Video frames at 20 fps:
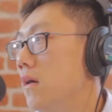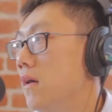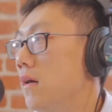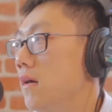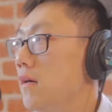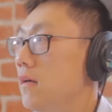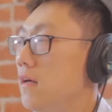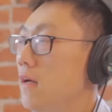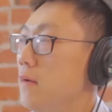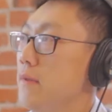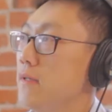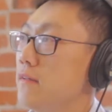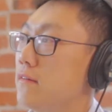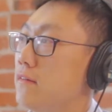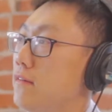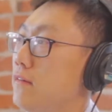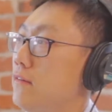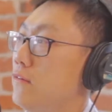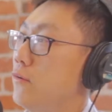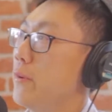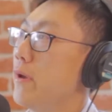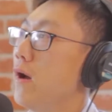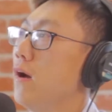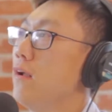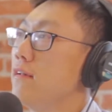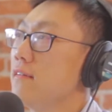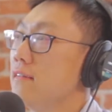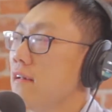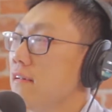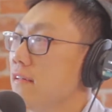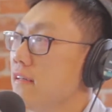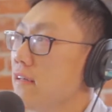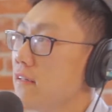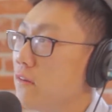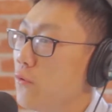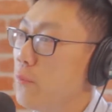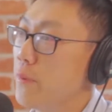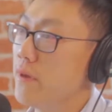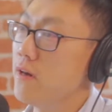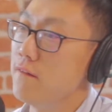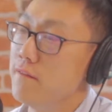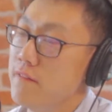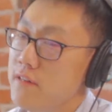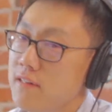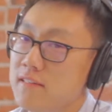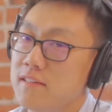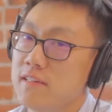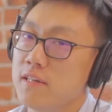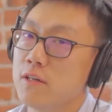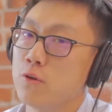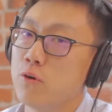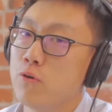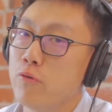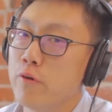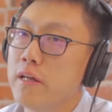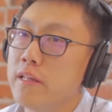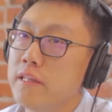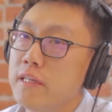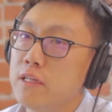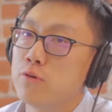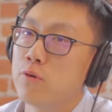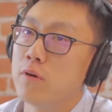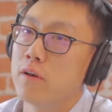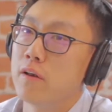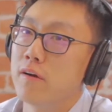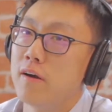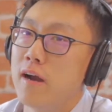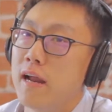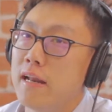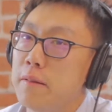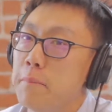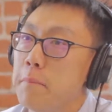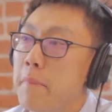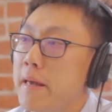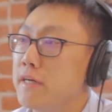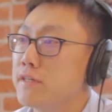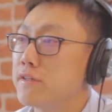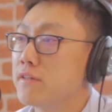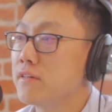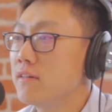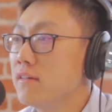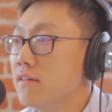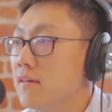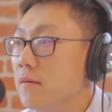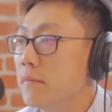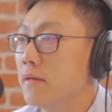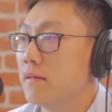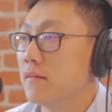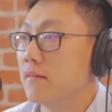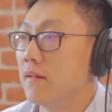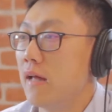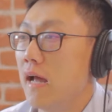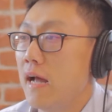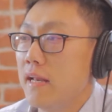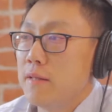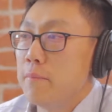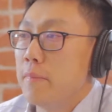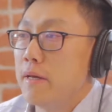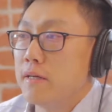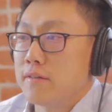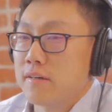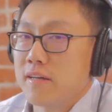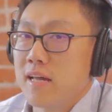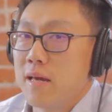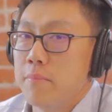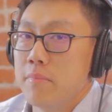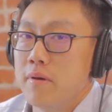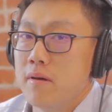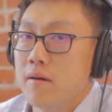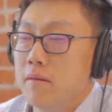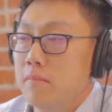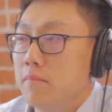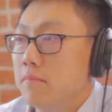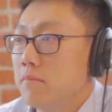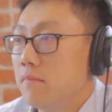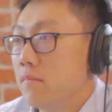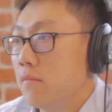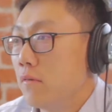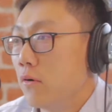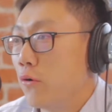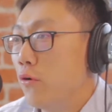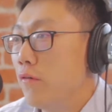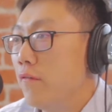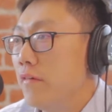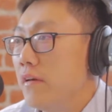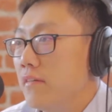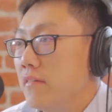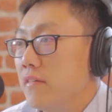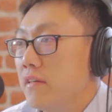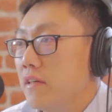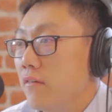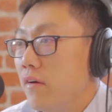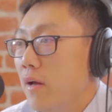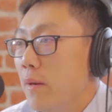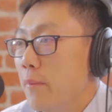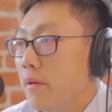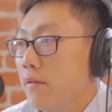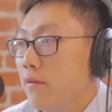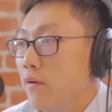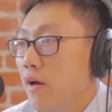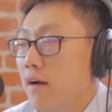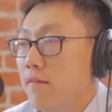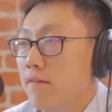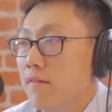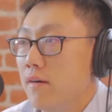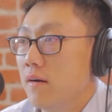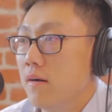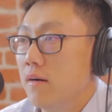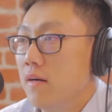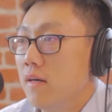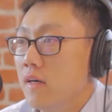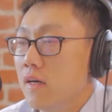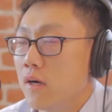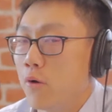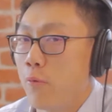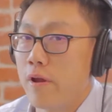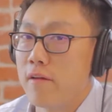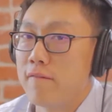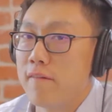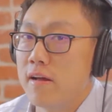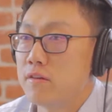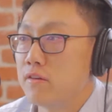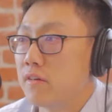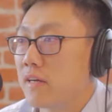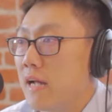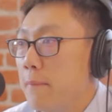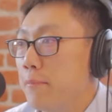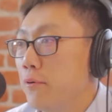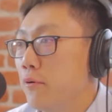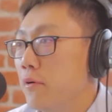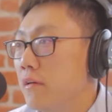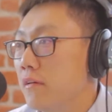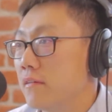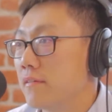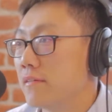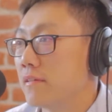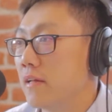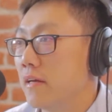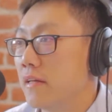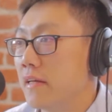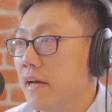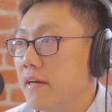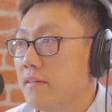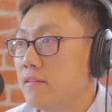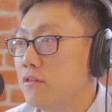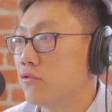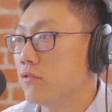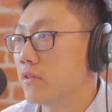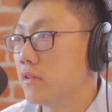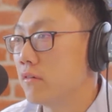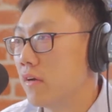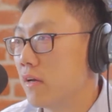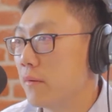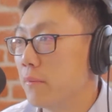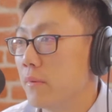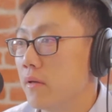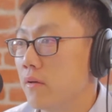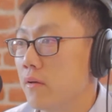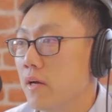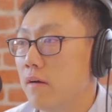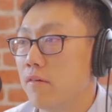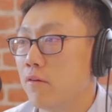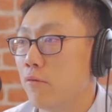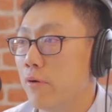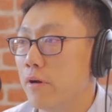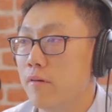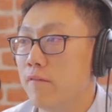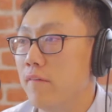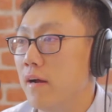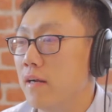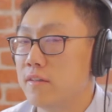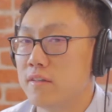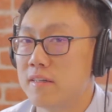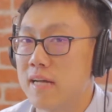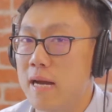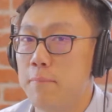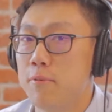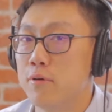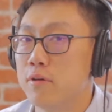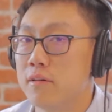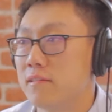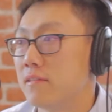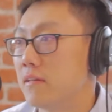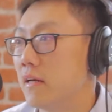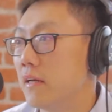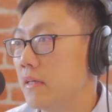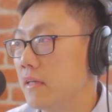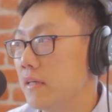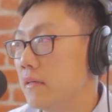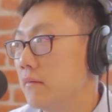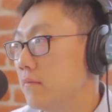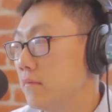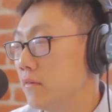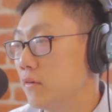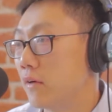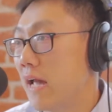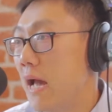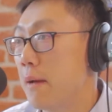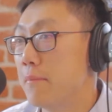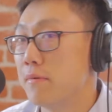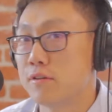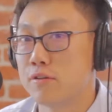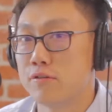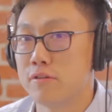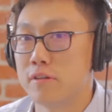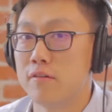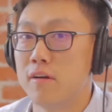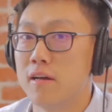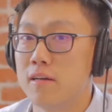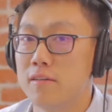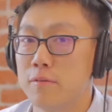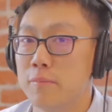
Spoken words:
I mean, to be honest, I think to be a VC, you don't really need to learn any major. I mean, any major can be a good VC, right? I mean, you have a great venture capitalist study history, right? I mean, you have a great venture capitalist study chemistry, right?